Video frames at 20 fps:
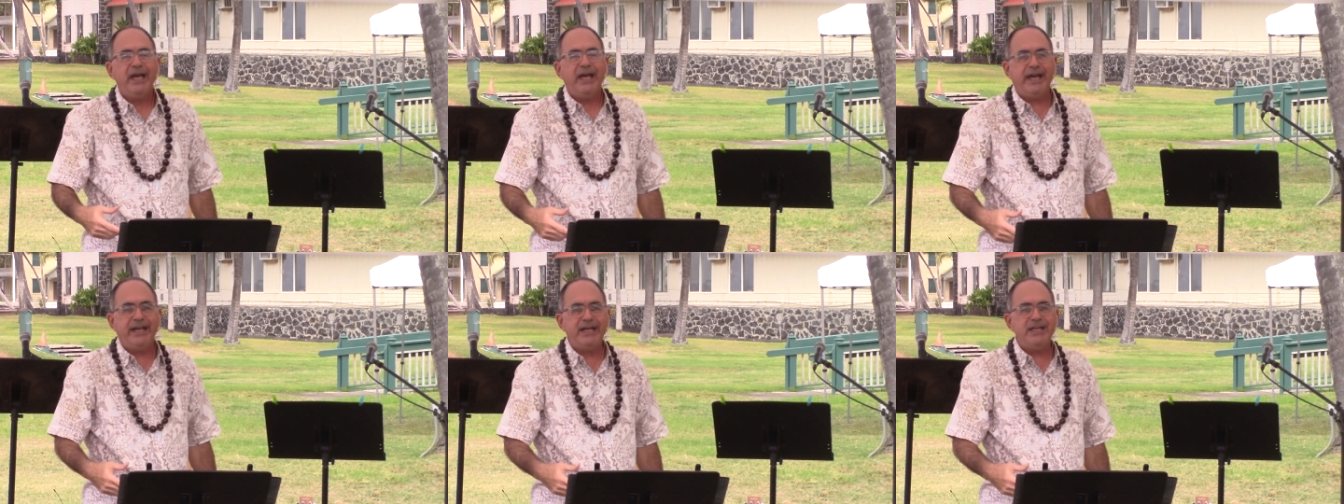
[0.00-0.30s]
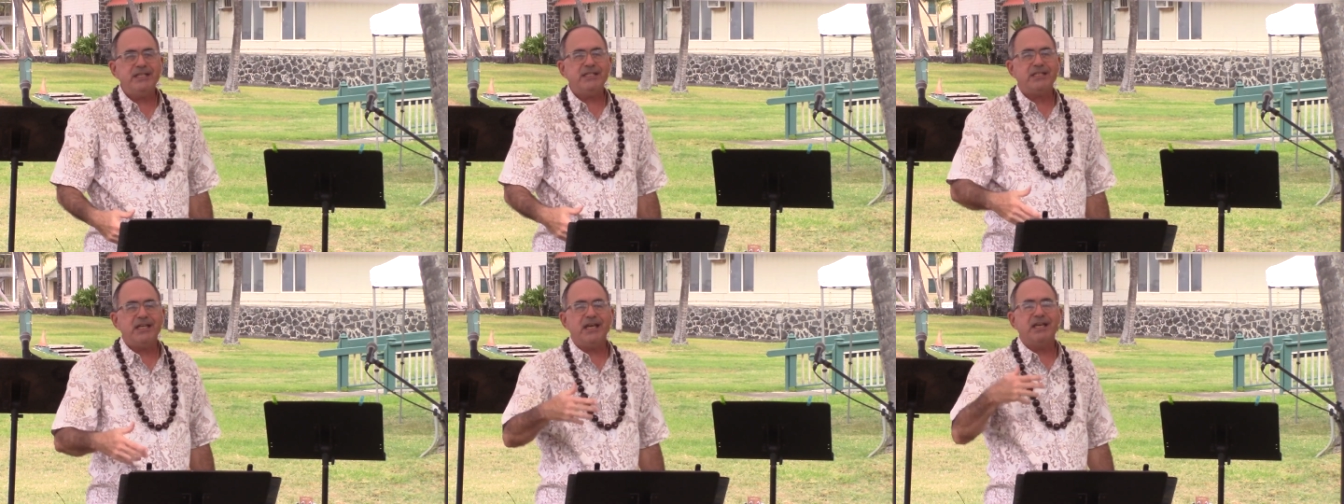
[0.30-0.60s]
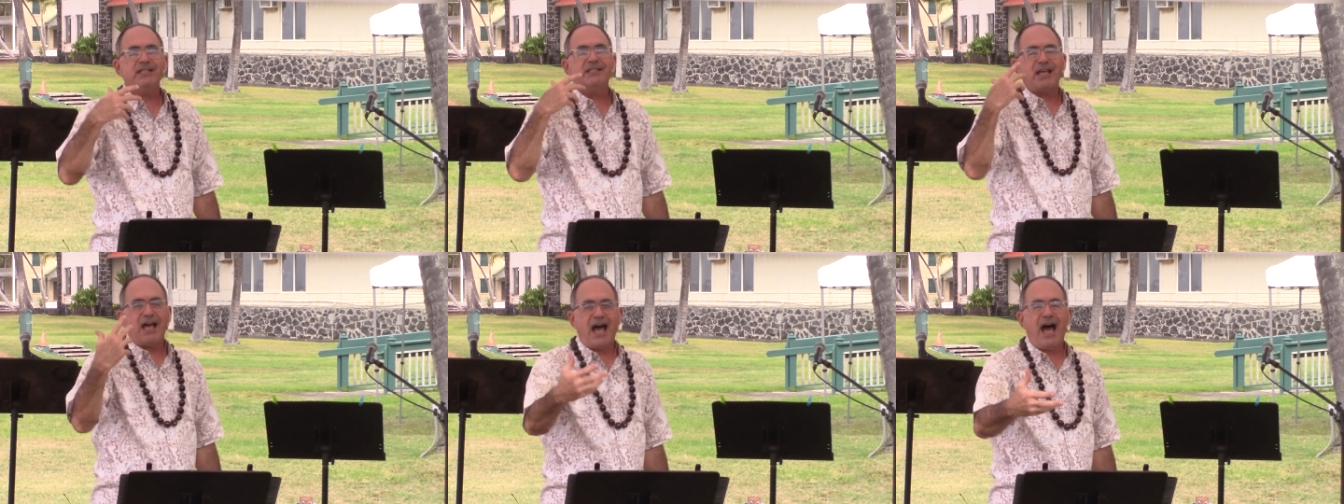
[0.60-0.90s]
And he
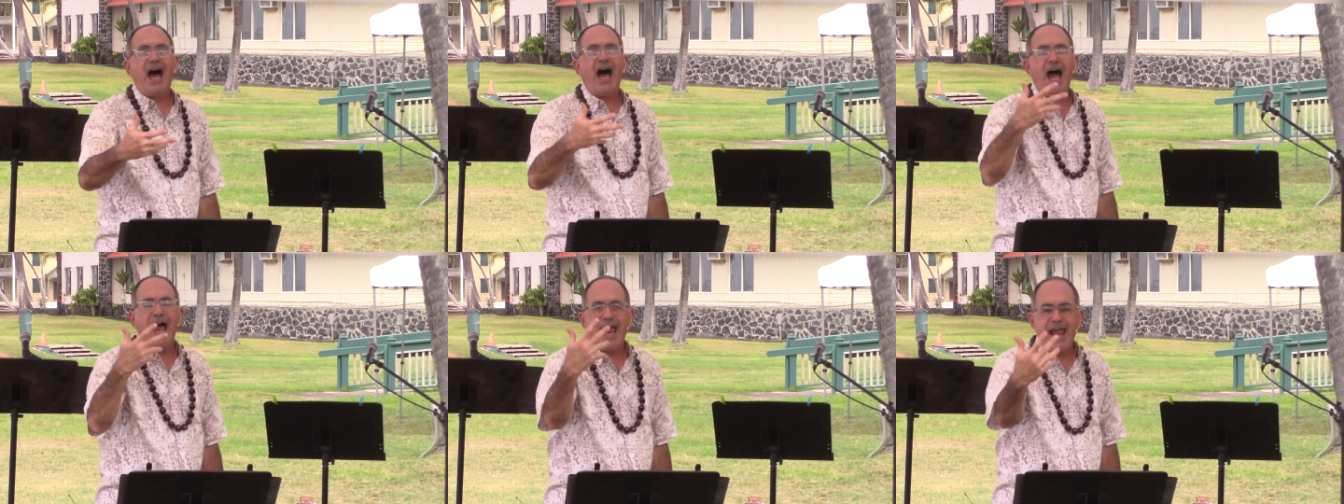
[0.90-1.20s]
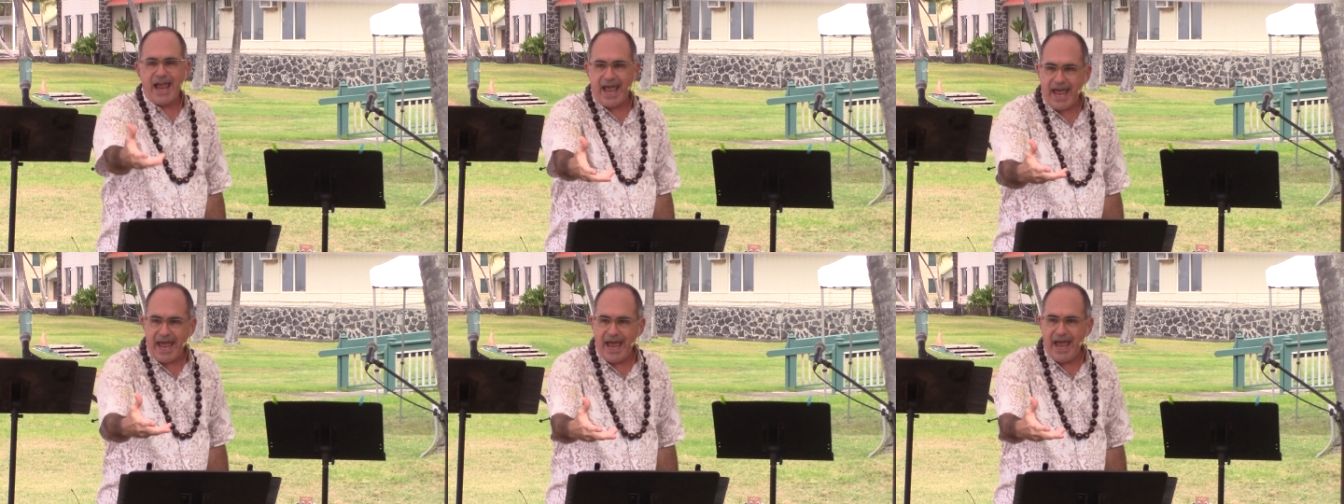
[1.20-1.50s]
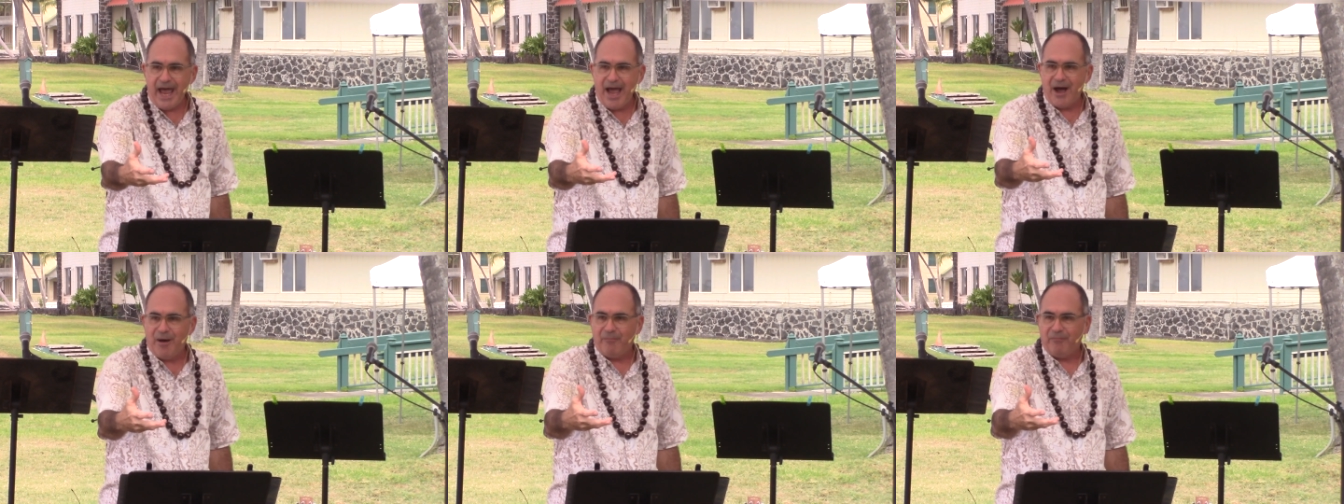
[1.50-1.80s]
says, I
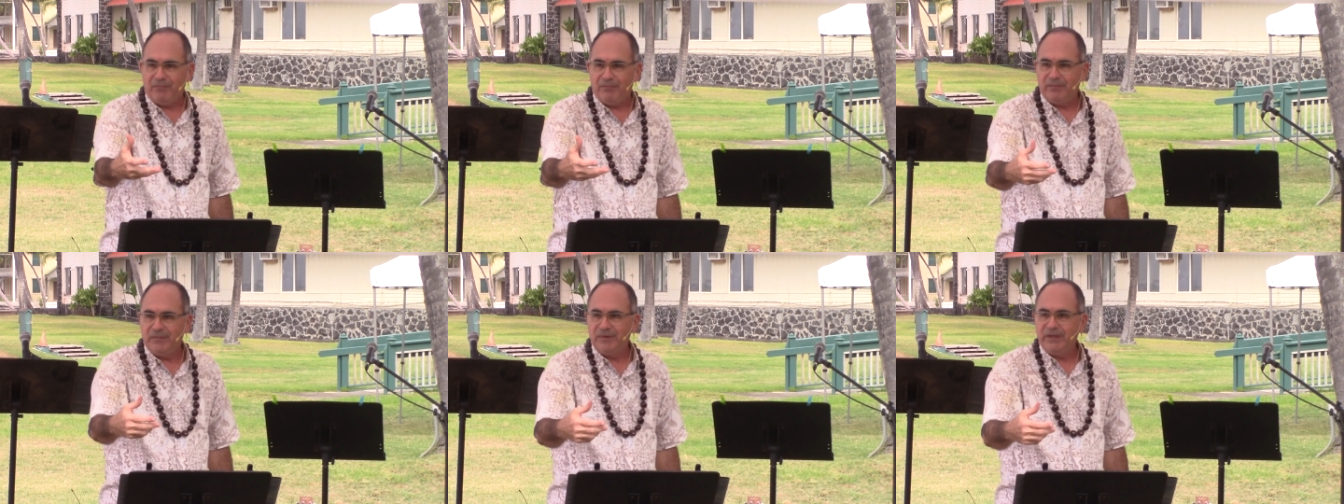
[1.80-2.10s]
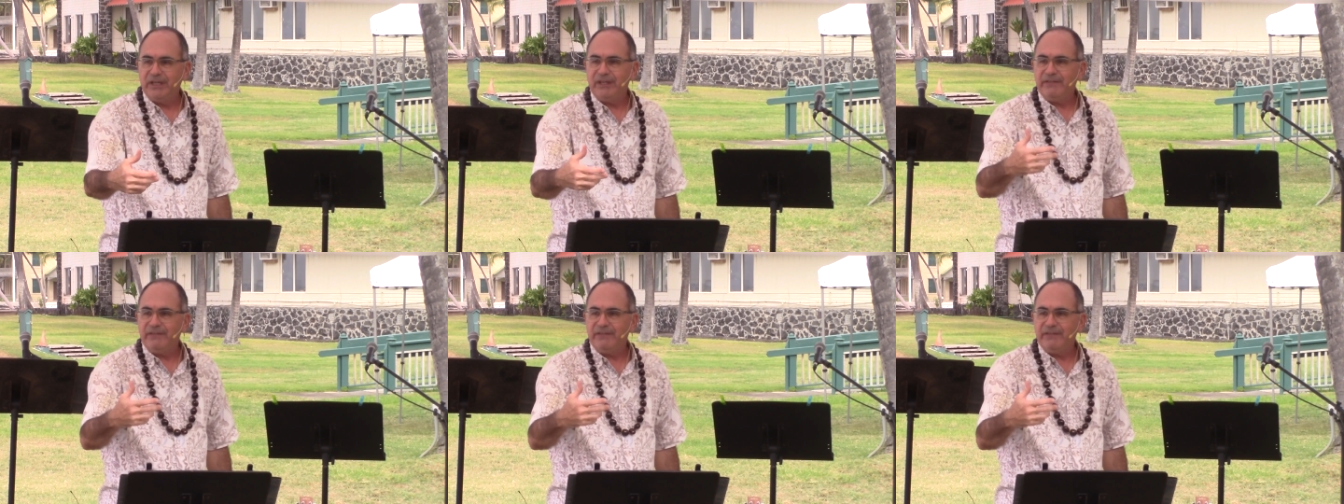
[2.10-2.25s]
am.